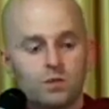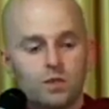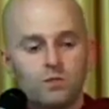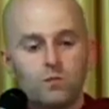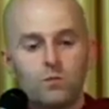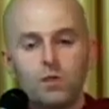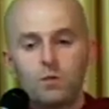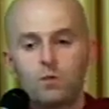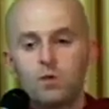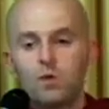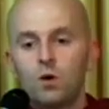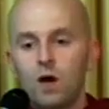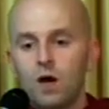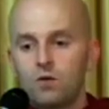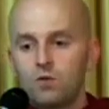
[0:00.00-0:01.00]
Even people
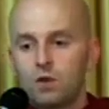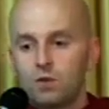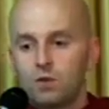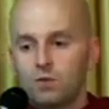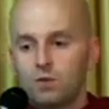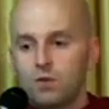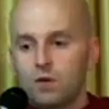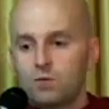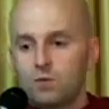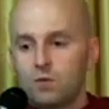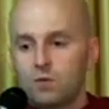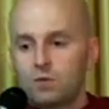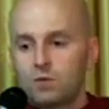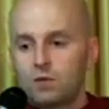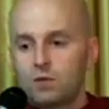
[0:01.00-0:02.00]
who haven't heard the
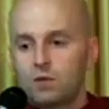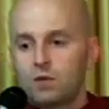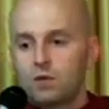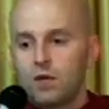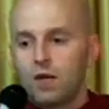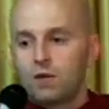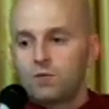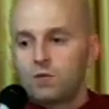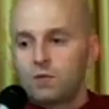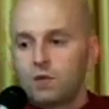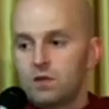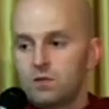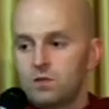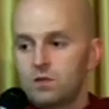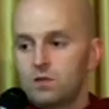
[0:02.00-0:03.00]
Dhamma have a
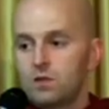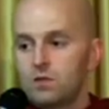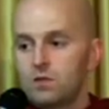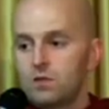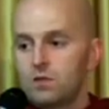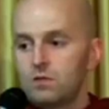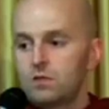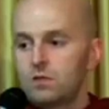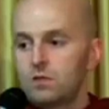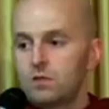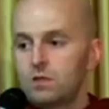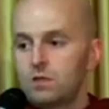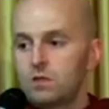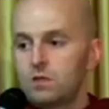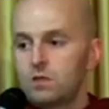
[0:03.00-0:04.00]
sense that
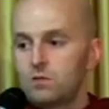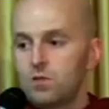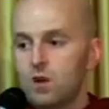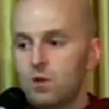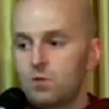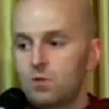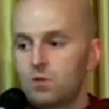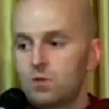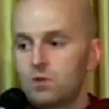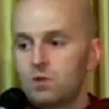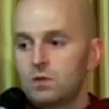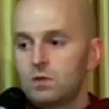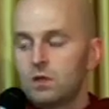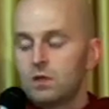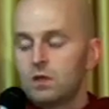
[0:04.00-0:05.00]
this isn't proper.
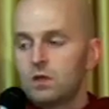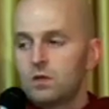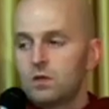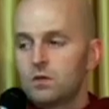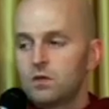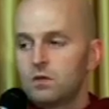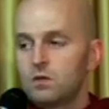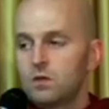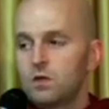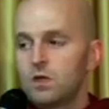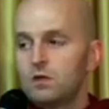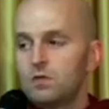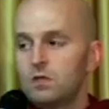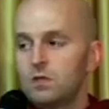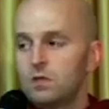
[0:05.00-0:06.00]
So
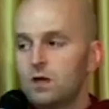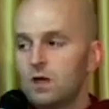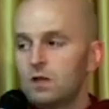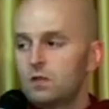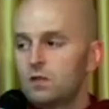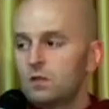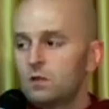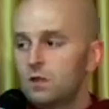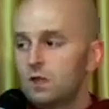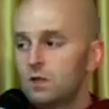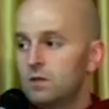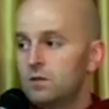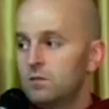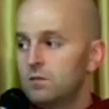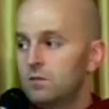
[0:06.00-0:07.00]
even to that
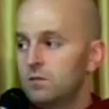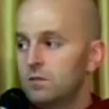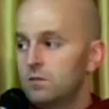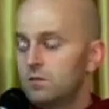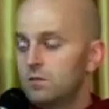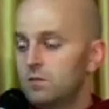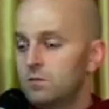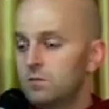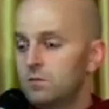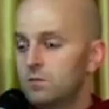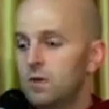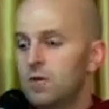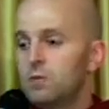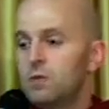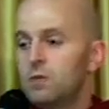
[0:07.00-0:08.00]
degree,
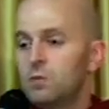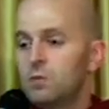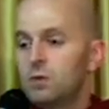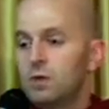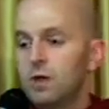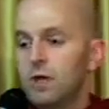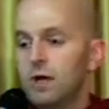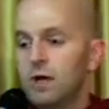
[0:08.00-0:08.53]
many people